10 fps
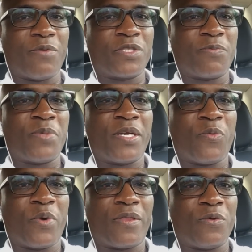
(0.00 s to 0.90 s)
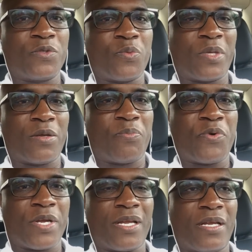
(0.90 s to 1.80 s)
I was speaking with who's with a
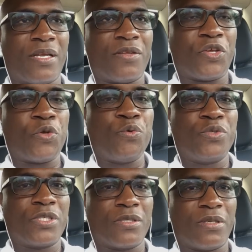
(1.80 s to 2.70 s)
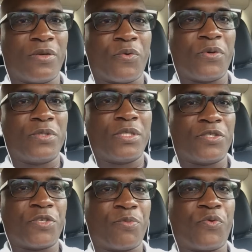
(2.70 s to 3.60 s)
pretty huge
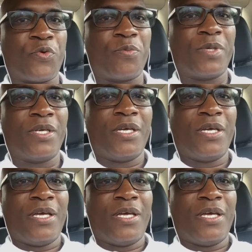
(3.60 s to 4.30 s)
dealership group,